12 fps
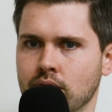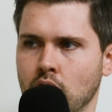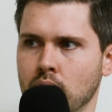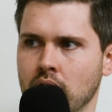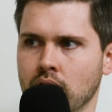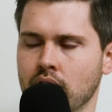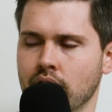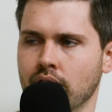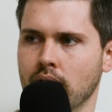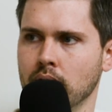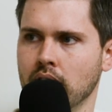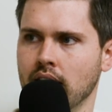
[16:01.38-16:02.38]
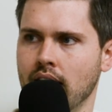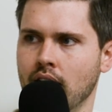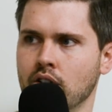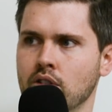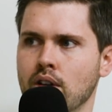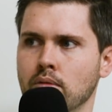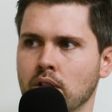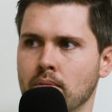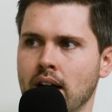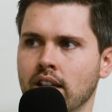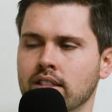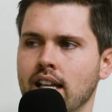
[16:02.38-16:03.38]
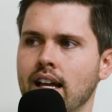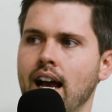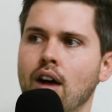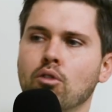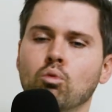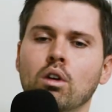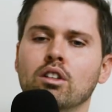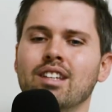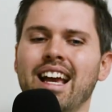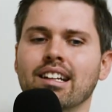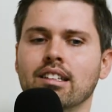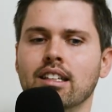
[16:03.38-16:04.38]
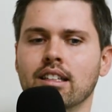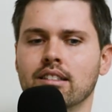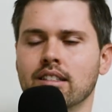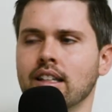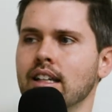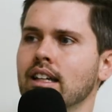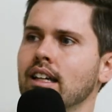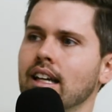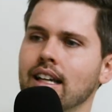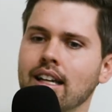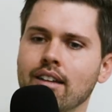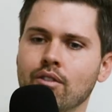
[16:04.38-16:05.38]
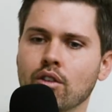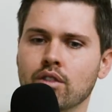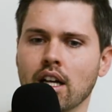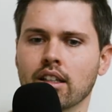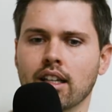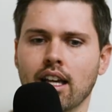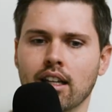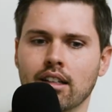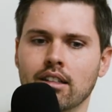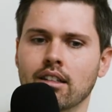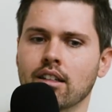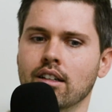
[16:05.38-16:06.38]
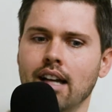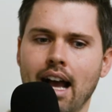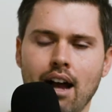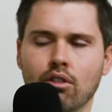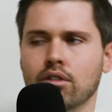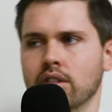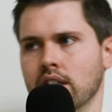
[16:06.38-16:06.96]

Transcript: you know, being with your family? How uh, are you able to balance that? How what techniques, if you've delegated, how have you